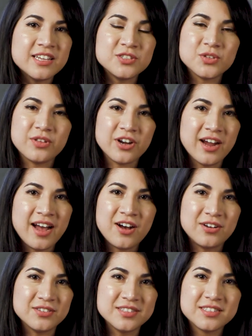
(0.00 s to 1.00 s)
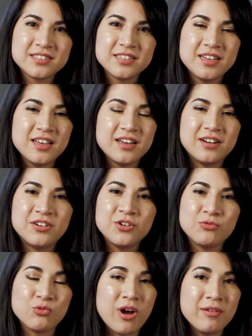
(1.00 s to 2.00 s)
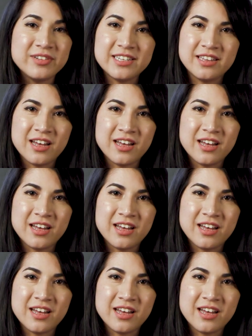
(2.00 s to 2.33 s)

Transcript: into their house or robbing